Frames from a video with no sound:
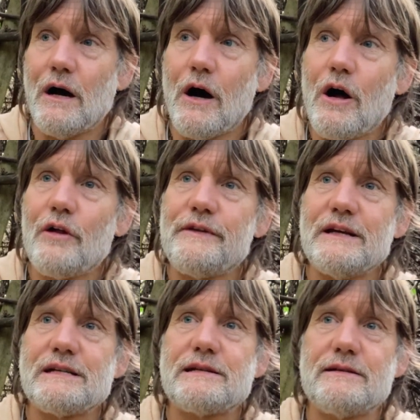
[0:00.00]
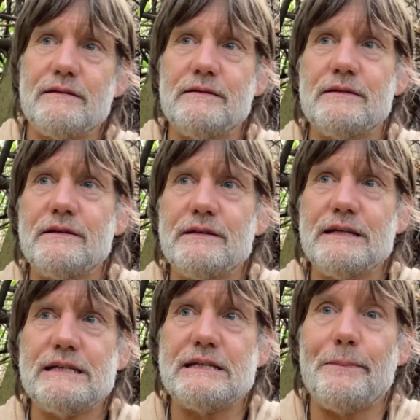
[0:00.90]
all these
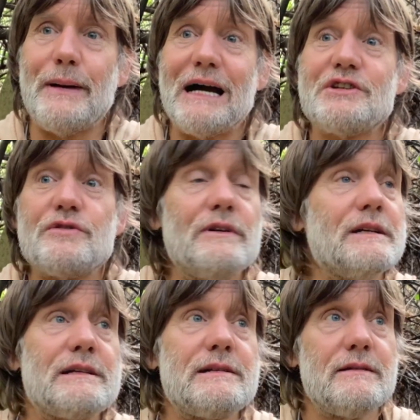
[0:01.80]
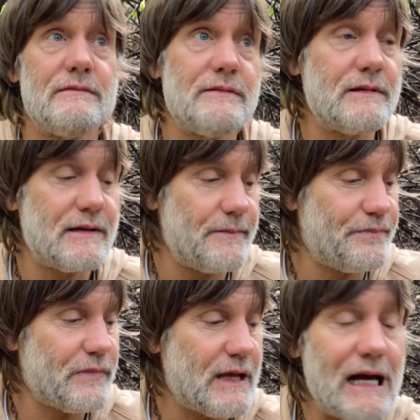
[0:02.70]
debaucherous
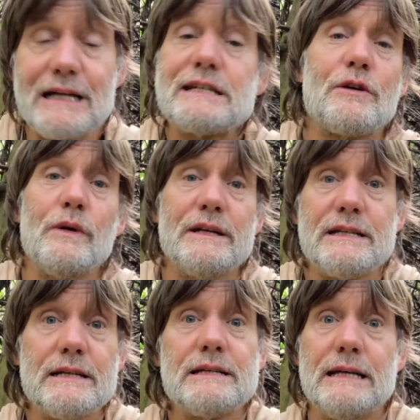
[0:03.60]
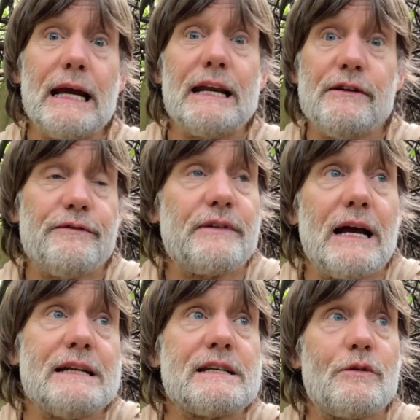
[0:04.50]
consequences, negative
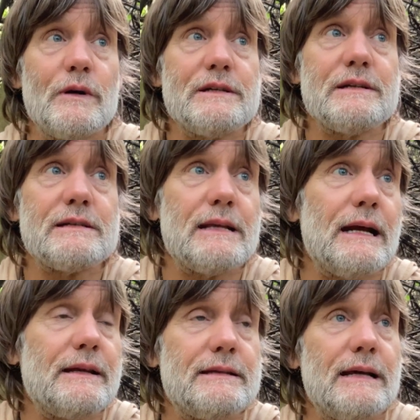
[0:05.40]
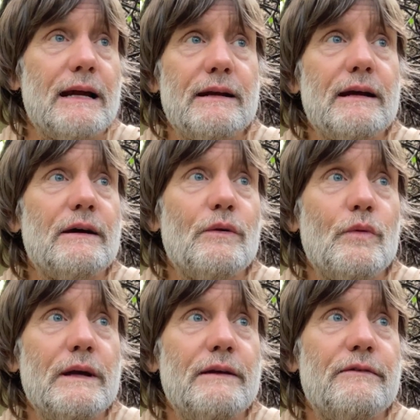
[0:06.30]
consequences that
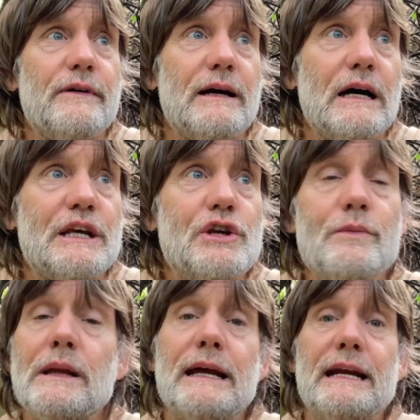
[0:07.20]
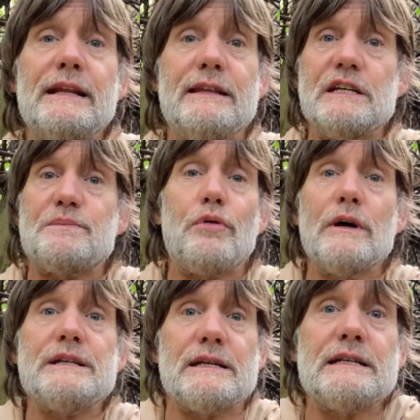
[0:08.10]
we've accumulated, these
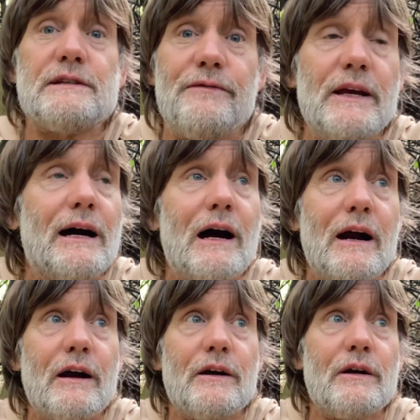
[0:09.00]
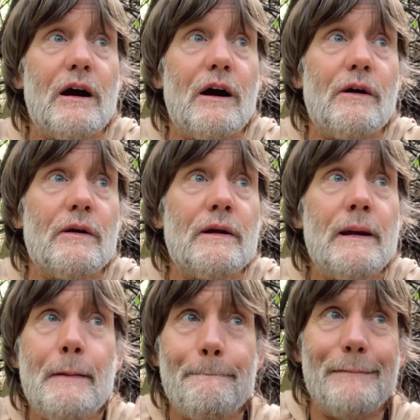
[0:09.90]
poisons via our
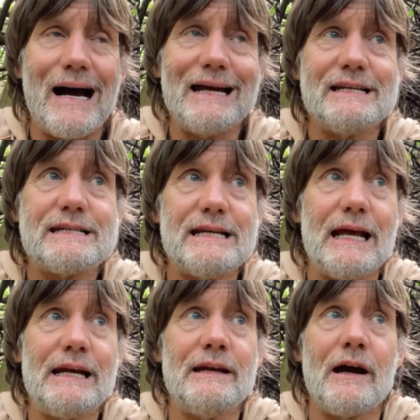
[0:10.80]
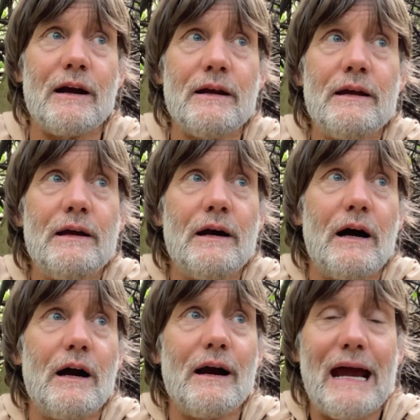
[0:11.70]
mindset and
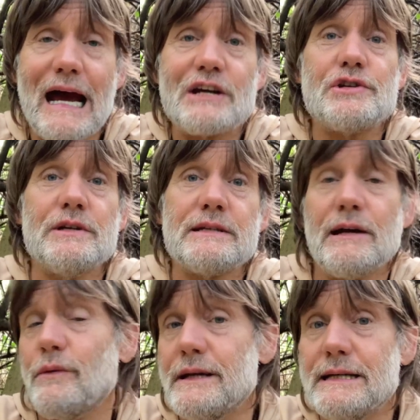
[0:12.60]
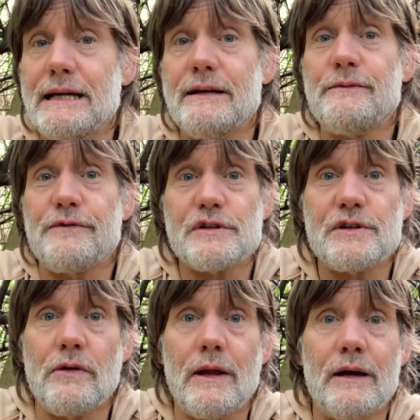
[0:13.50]
our actions that we did for
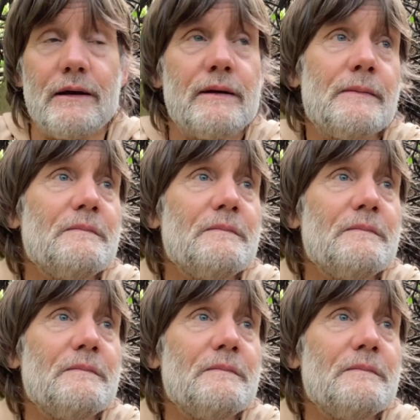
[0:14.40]
so long,